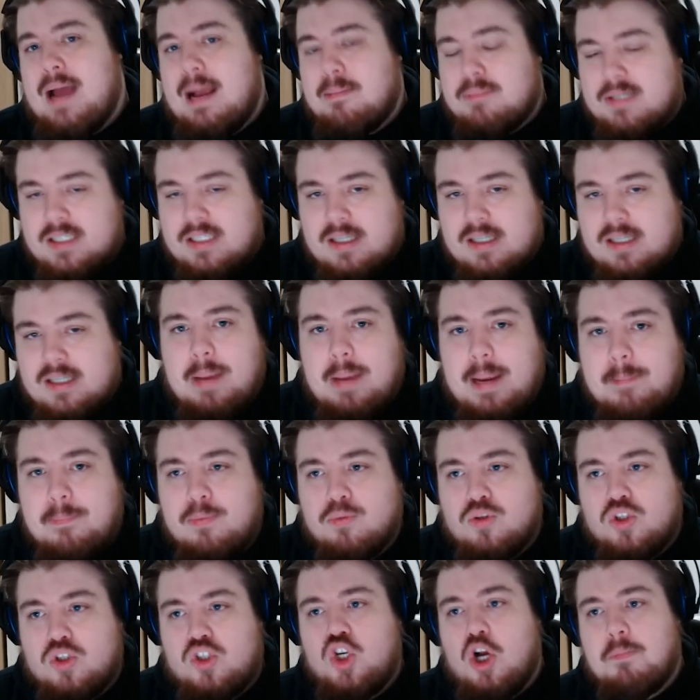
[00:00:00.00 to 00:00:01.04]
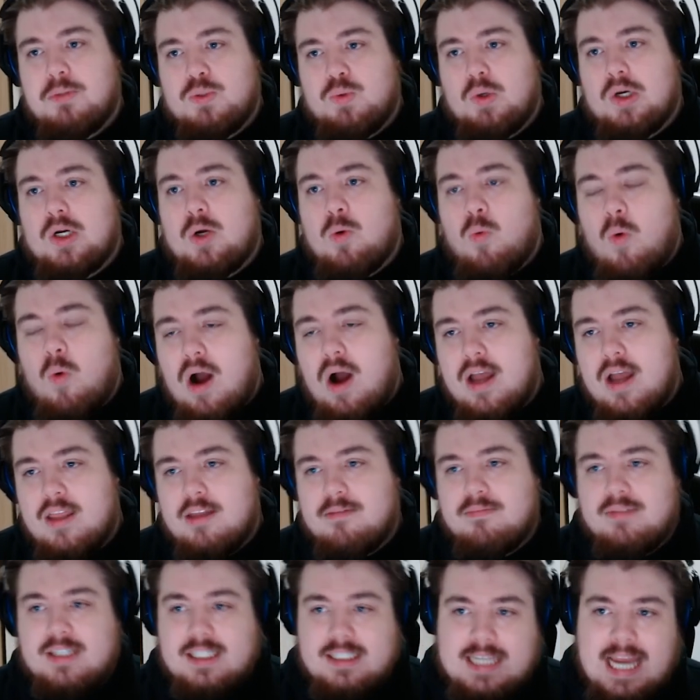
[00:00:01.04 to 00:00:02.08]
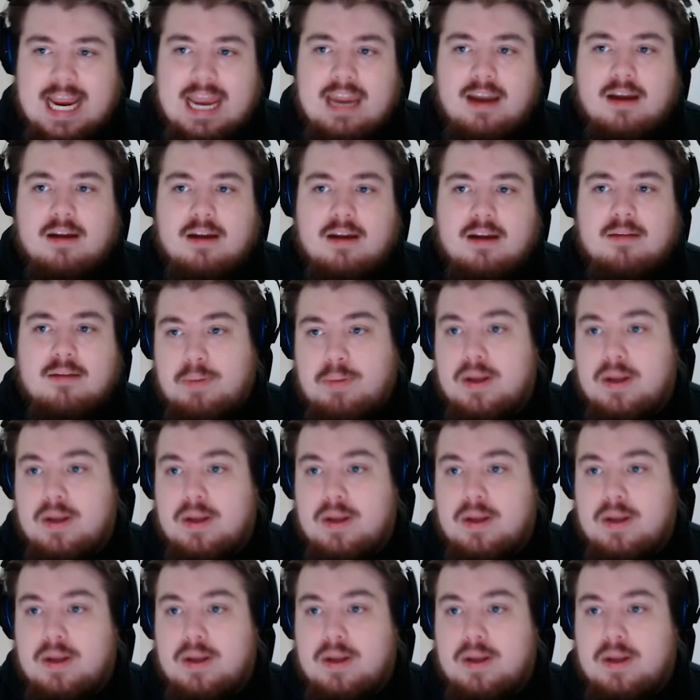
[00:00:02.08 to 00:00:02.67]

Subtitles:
perhaps some people's jobs require them to take